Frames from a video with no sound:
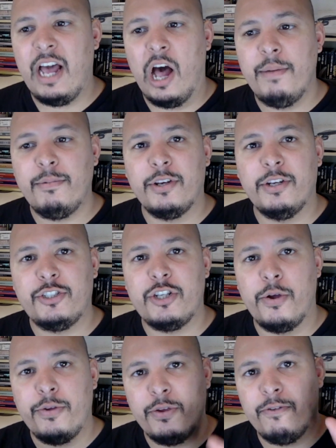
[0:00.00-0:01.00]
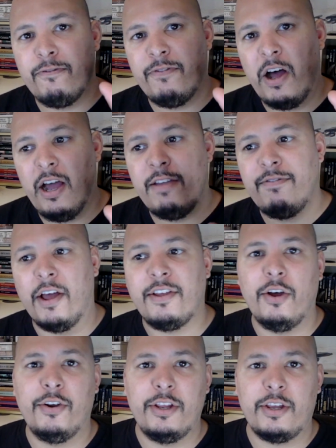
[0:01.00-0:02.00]
I'm going to show you 5
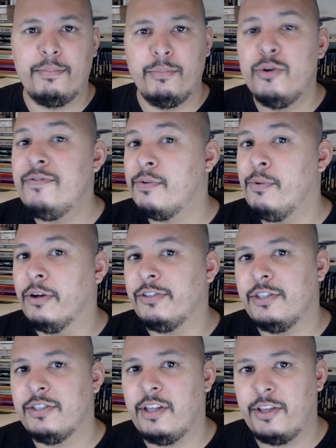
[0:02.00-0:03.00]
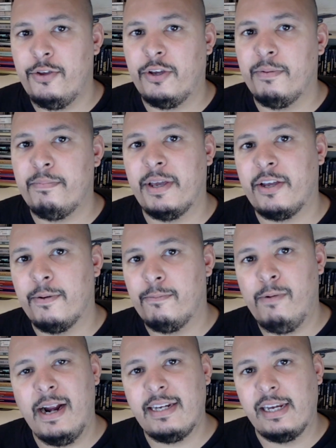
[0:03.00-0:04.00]
iconic movie watches that you can pick up
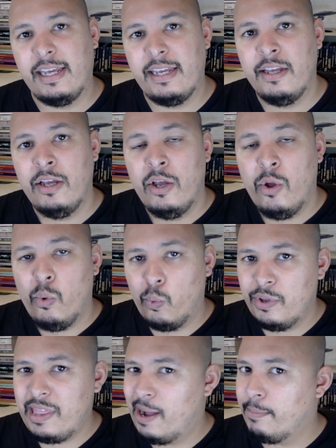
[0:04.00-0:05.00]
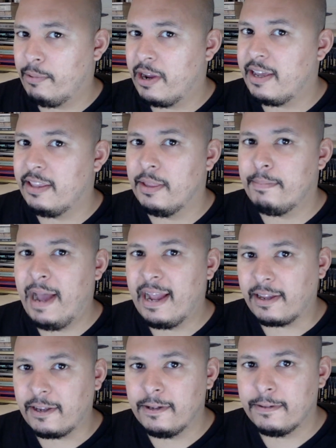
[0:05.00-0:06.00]
readily without breaking the bank.